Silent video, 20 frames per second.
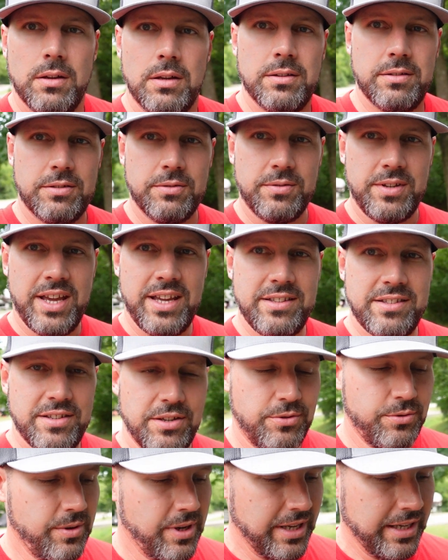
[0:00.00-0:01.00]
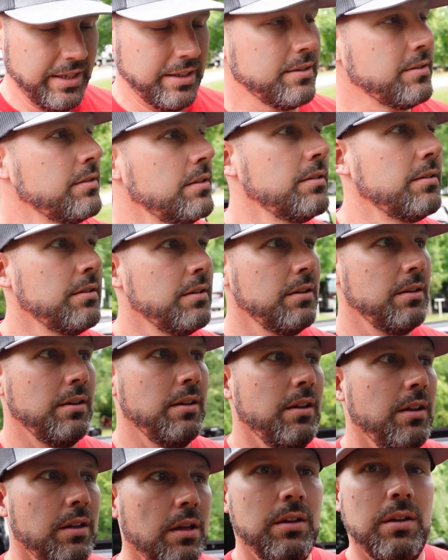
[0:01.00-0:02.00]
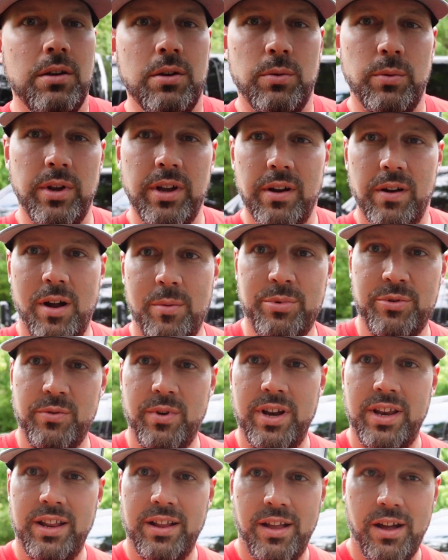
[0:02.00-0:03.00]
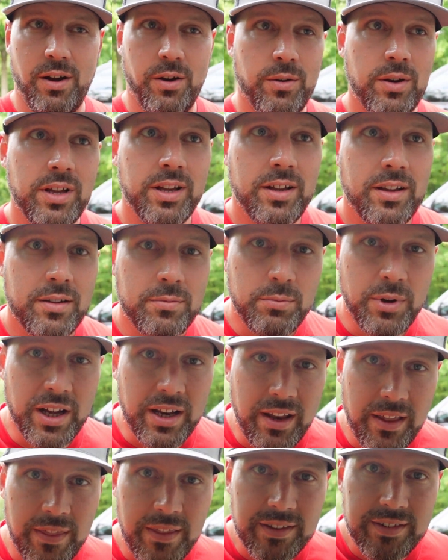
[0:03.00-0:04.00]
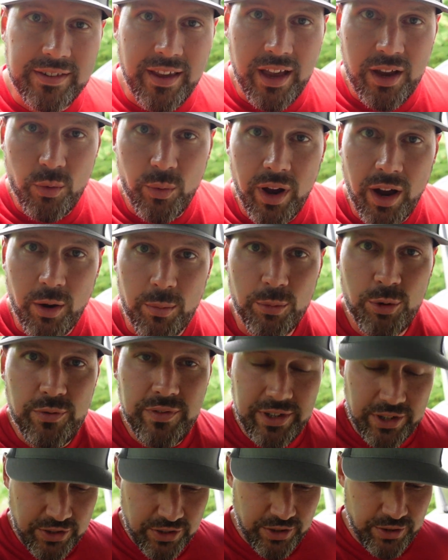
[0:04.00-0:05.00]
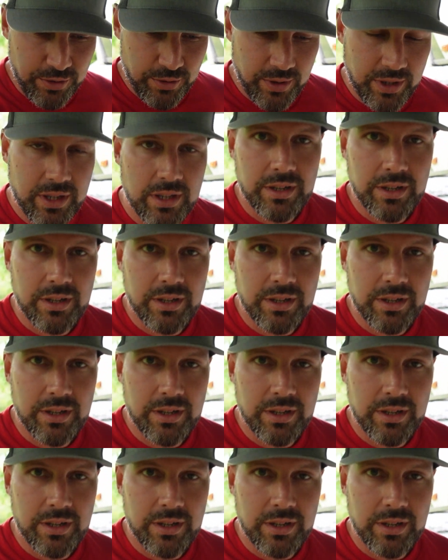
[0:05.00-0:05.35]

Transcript: So day 2, we are up and ready to go, but the site we are moving to,